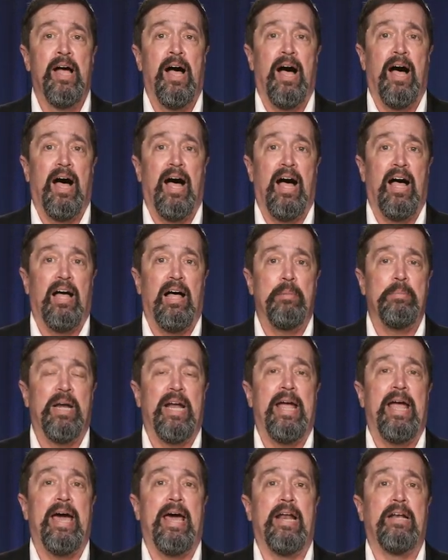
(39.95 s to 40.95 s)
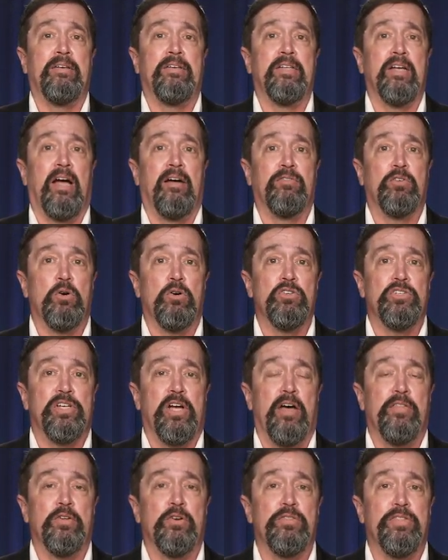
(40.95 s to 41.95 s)
Uh, I'm going to add, uh, of course,
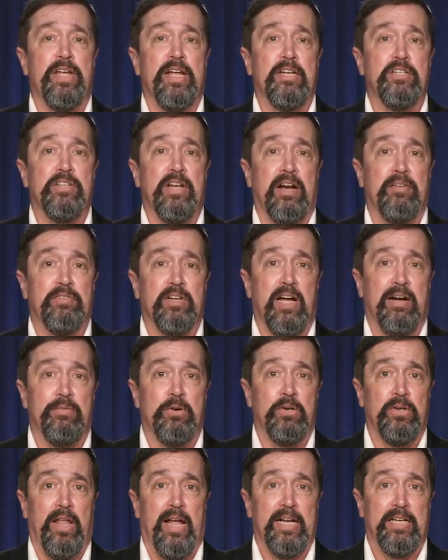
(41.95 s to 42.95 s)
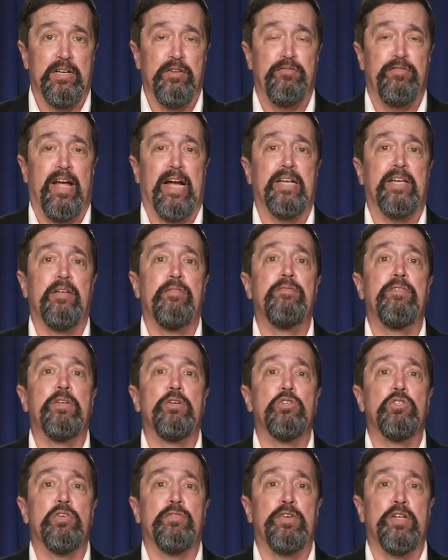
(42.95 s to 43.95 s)
other things that I've covered, like defective
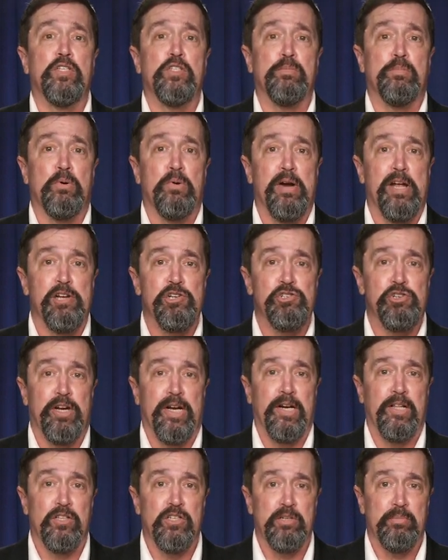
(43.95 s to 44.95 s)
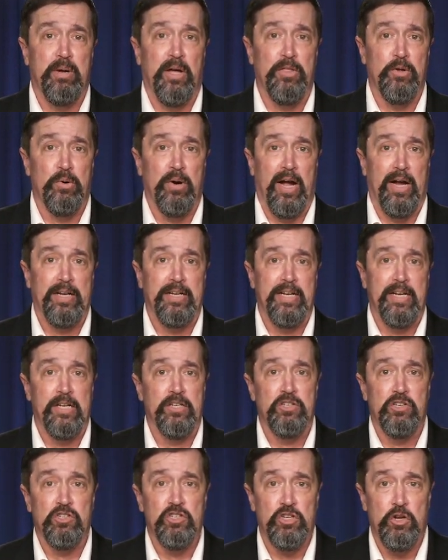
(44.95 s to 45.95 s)
views of inspiration and some other
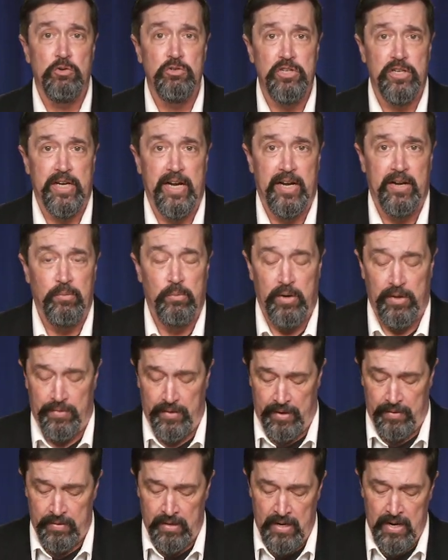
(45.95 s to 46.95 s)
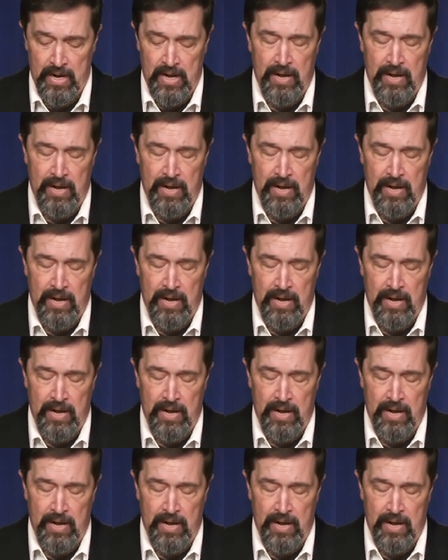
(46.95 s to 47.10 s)
ideas associated with it.